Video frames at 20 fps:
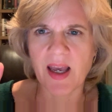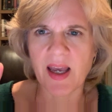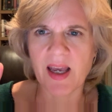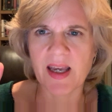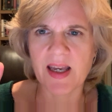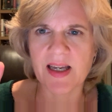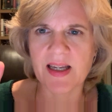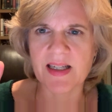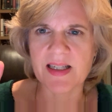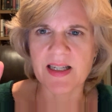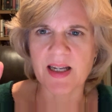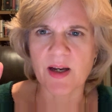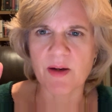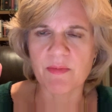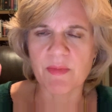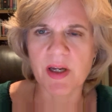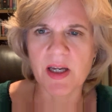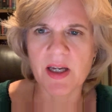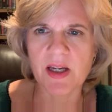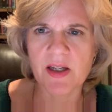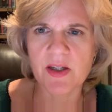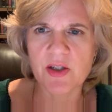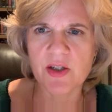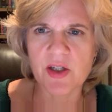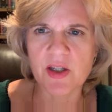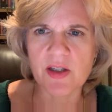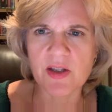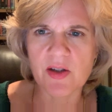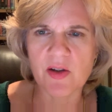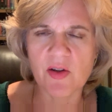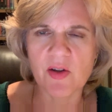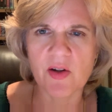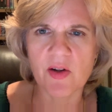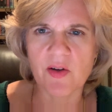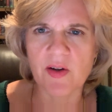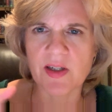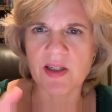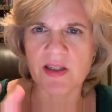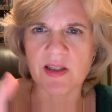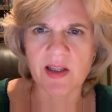And just so you know,
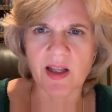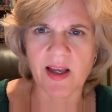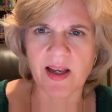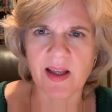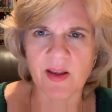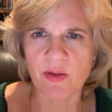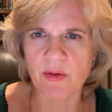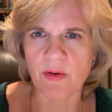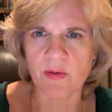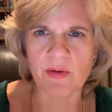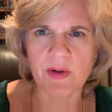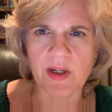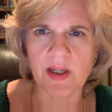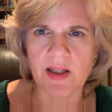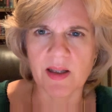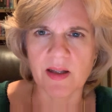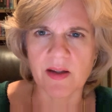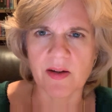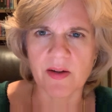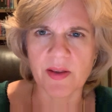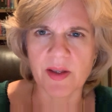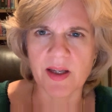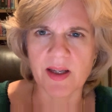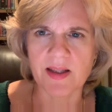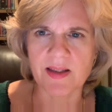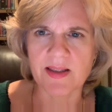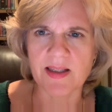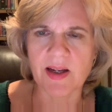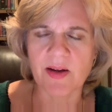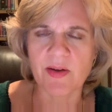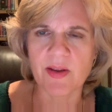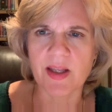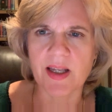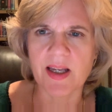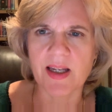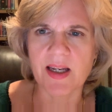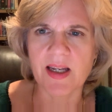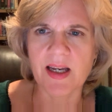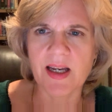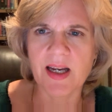I just like throwing in little things now and
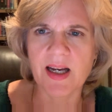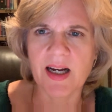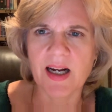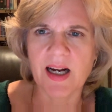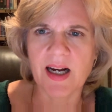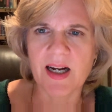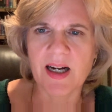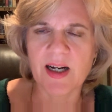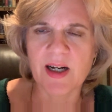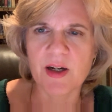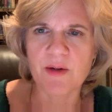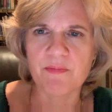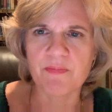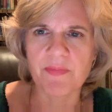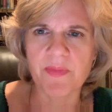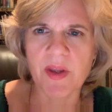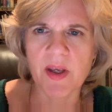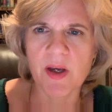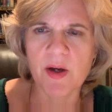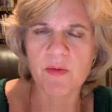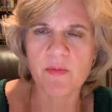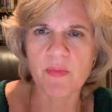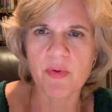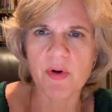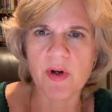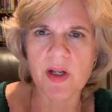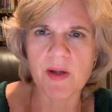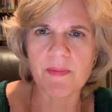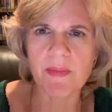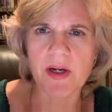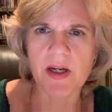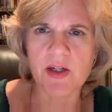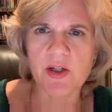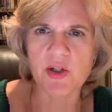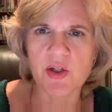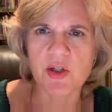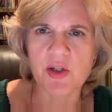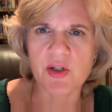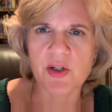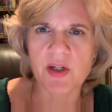then. Pretty
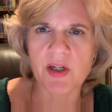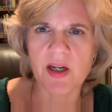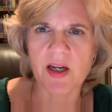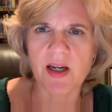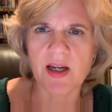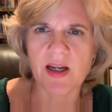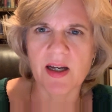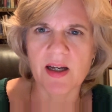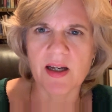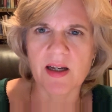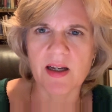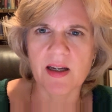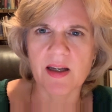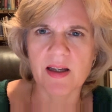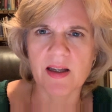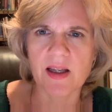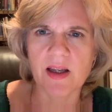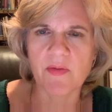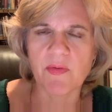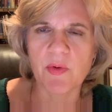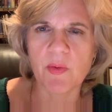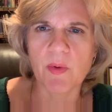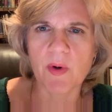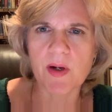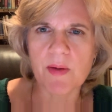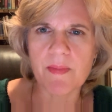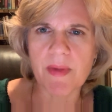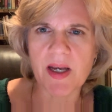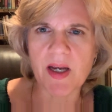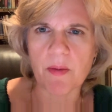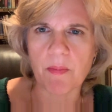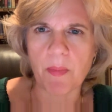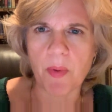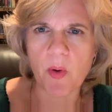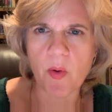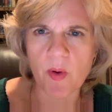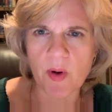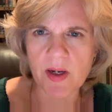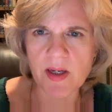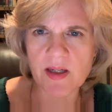much, if you want to make a
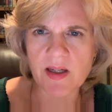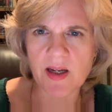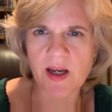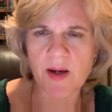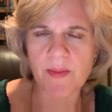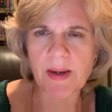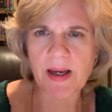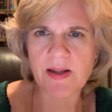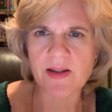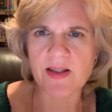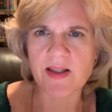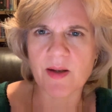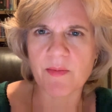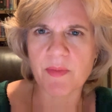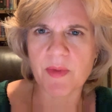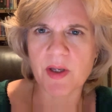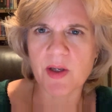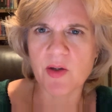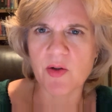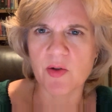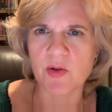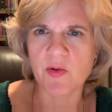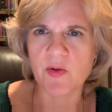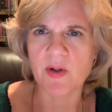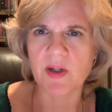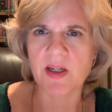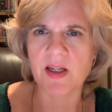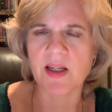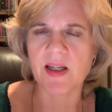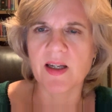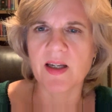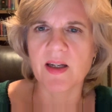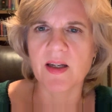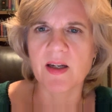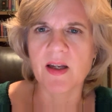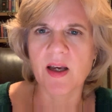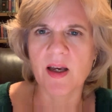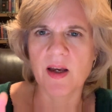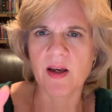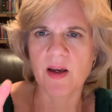point about something, you do it in
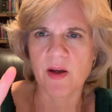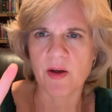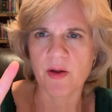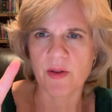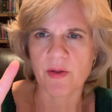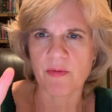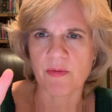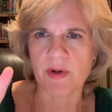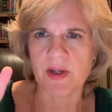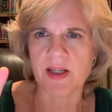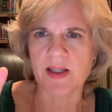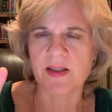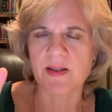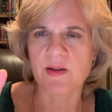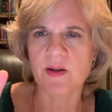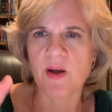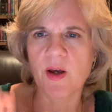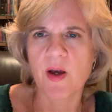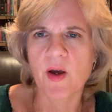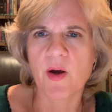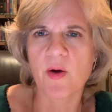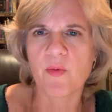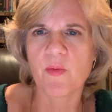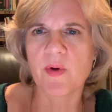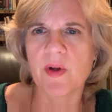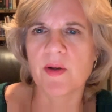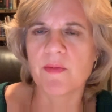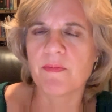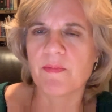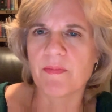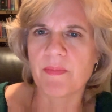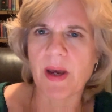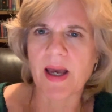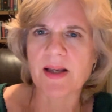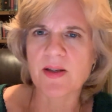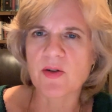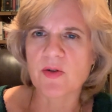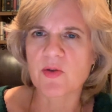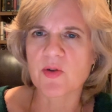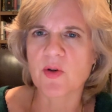threes. When
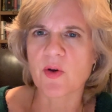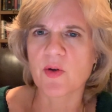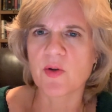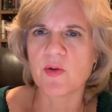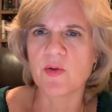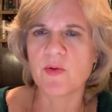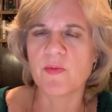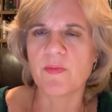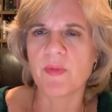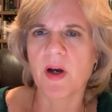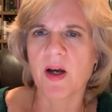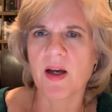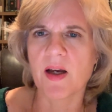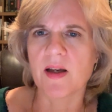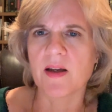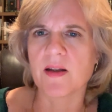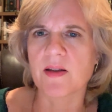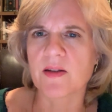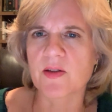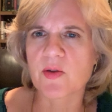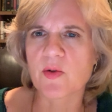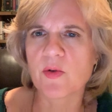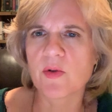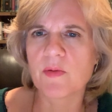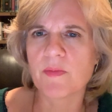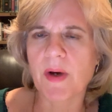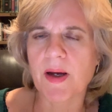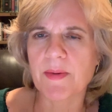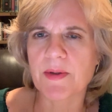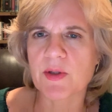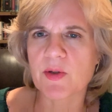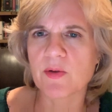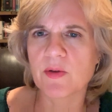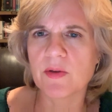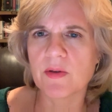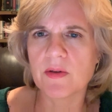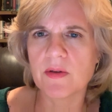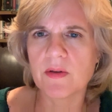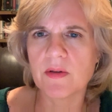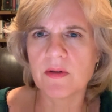pastors go to Bible
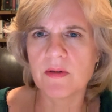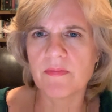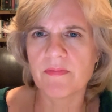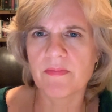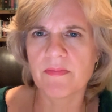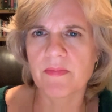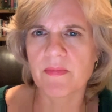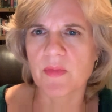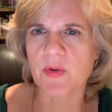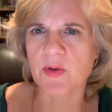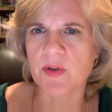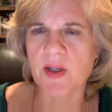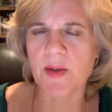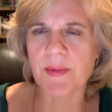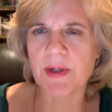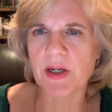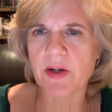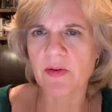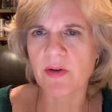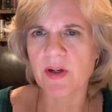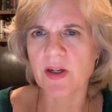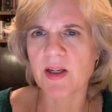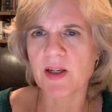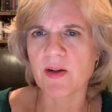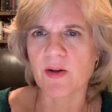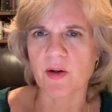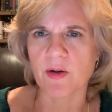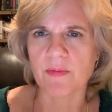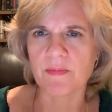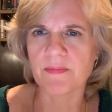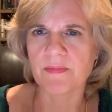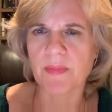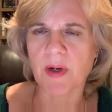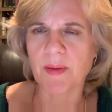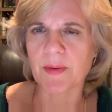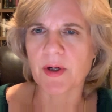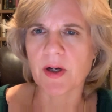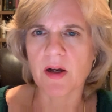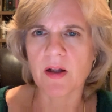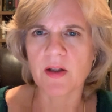school, or seminary, or
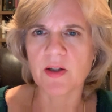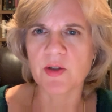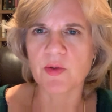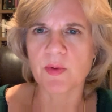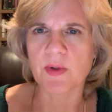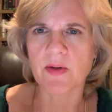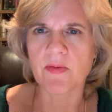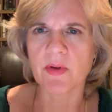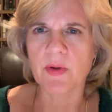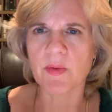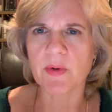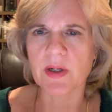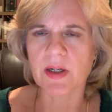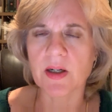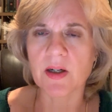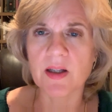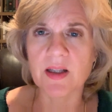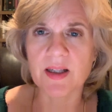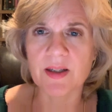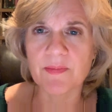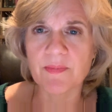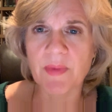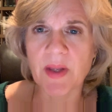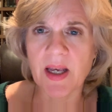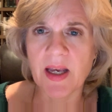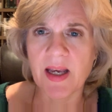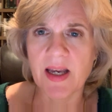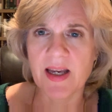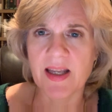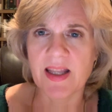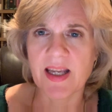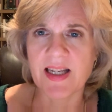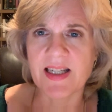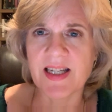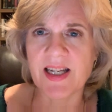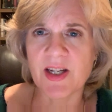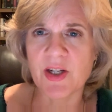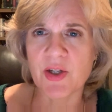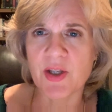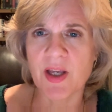Bible college, whatever they want to call it, they
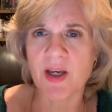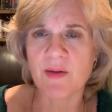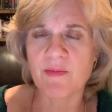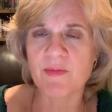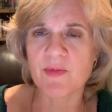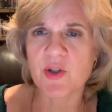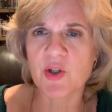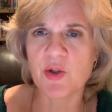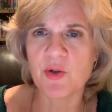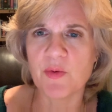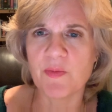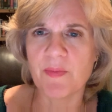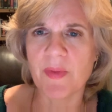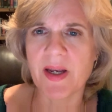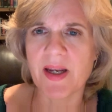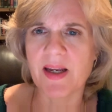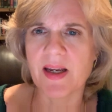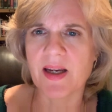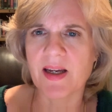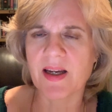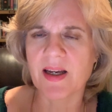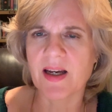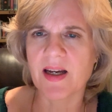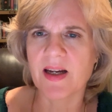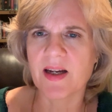teach them to make